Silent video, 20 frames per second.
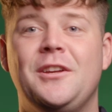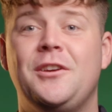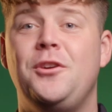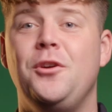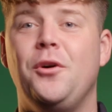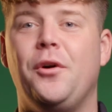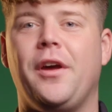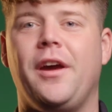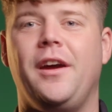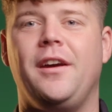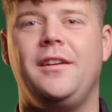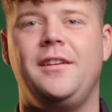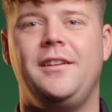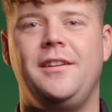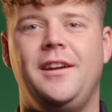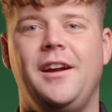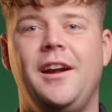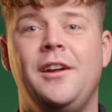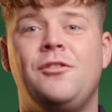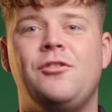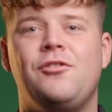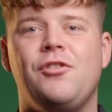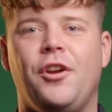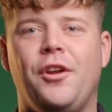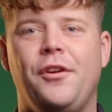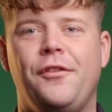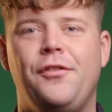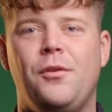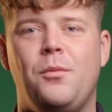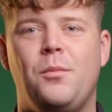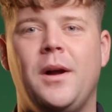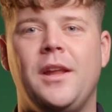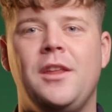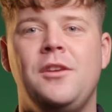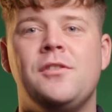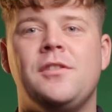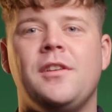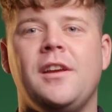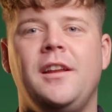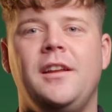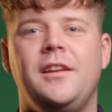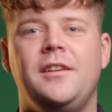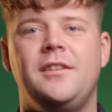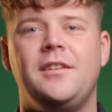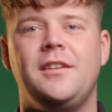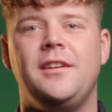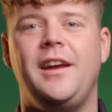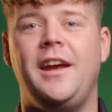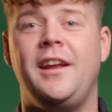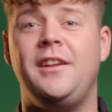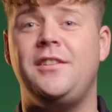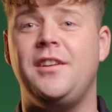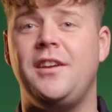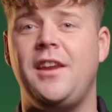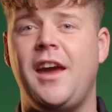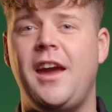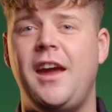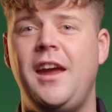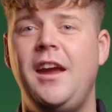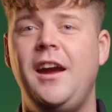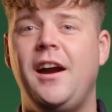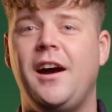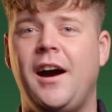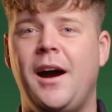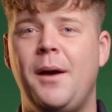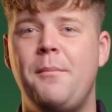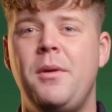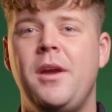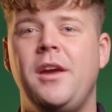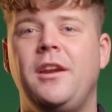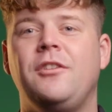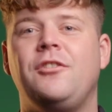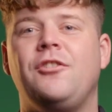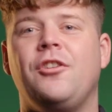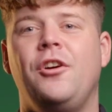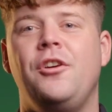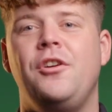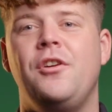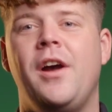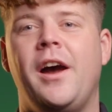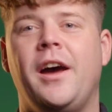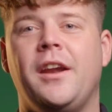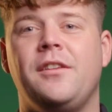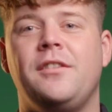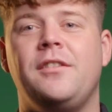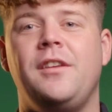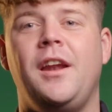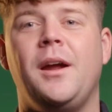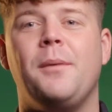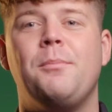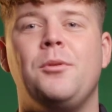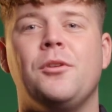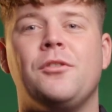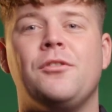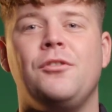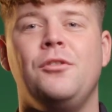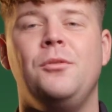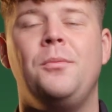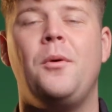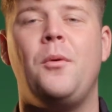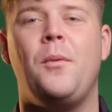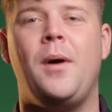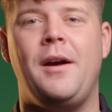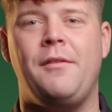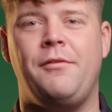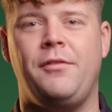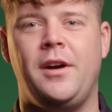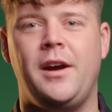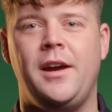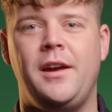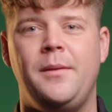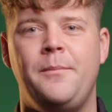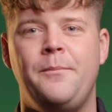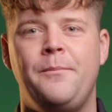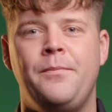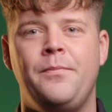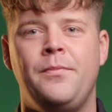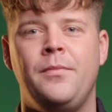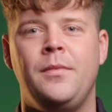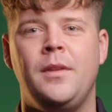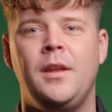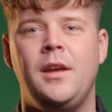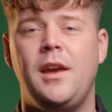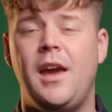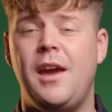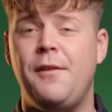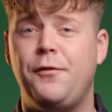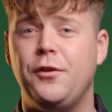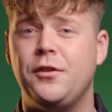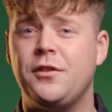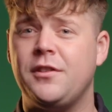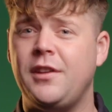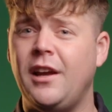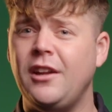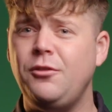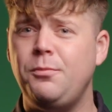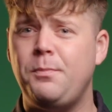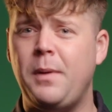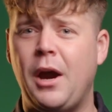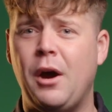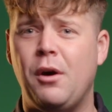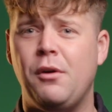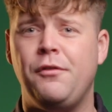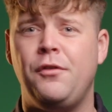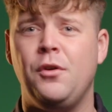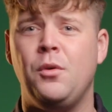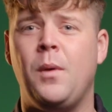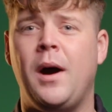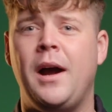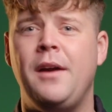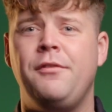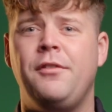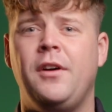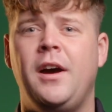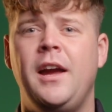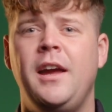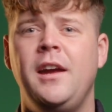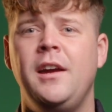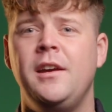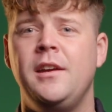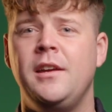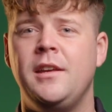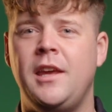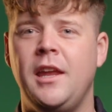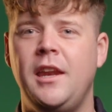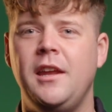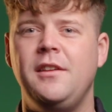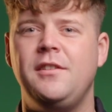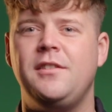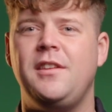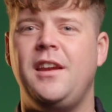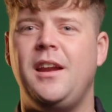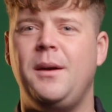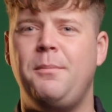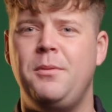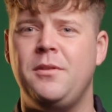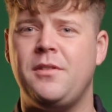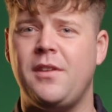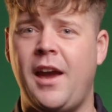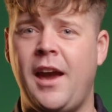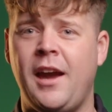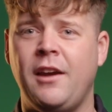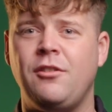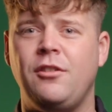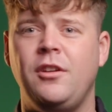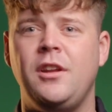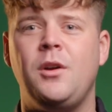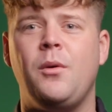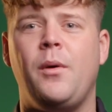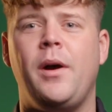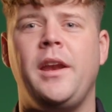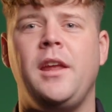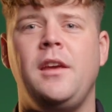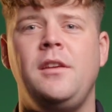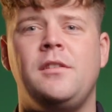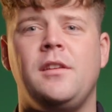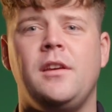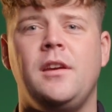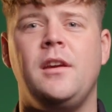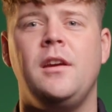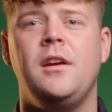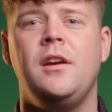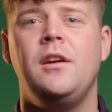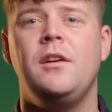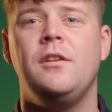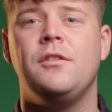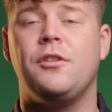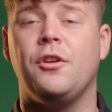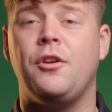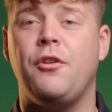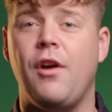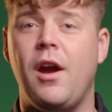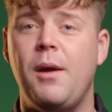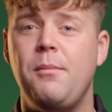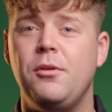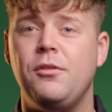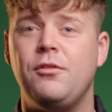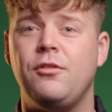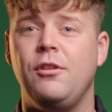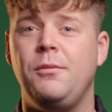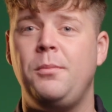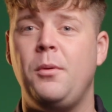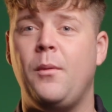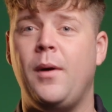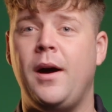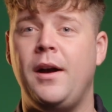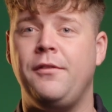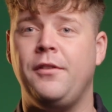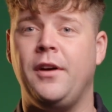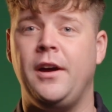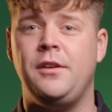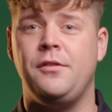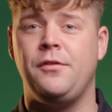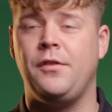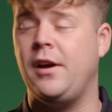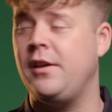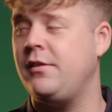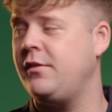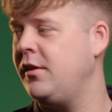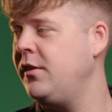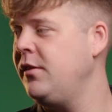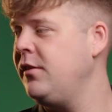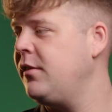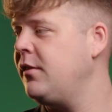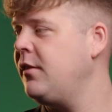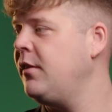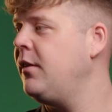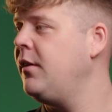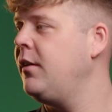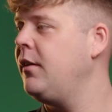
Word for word: Kia ora, it's Jono from One New Zealand, and today I'm here to show you how to set up your super Wi-Fi. And for such powerful Wi-Fi, getting set up is actually quite easy. So grab your super Wi-Fi devices